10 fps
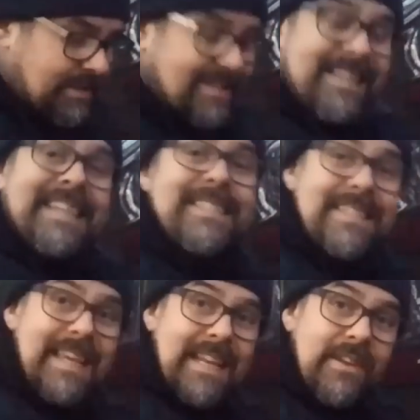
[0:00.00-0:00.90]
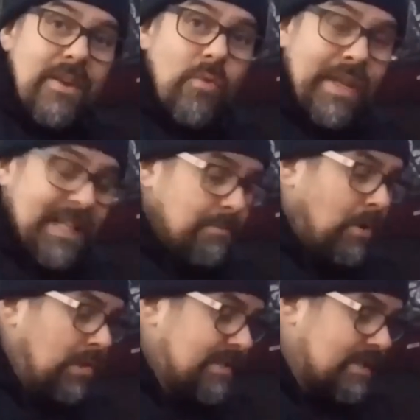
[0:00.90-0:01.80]
16 wheel
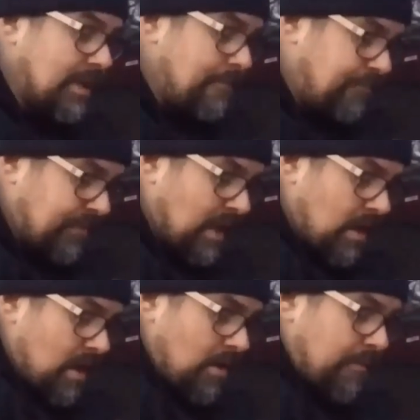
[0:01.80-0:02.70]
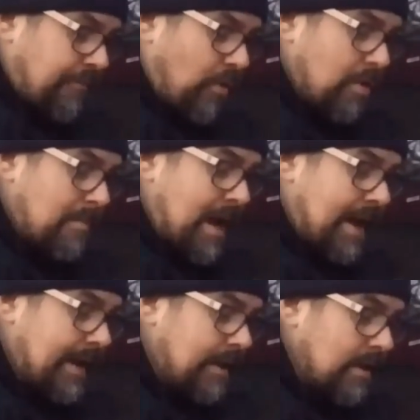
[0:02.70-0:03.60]
bolts for
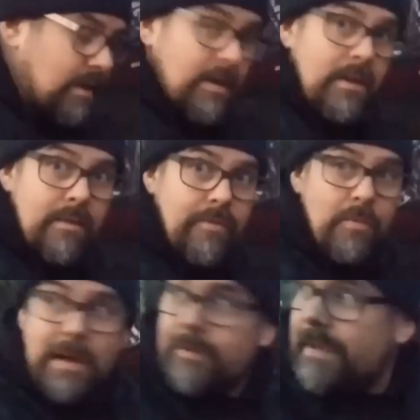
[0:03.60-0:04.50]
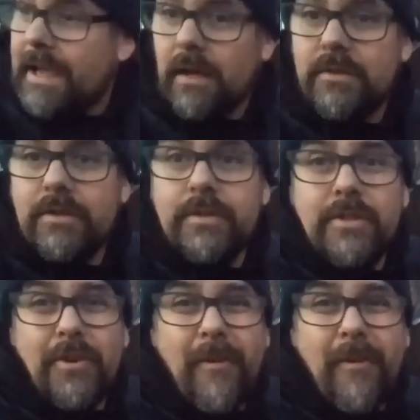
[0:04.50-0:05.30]
my Fiat. You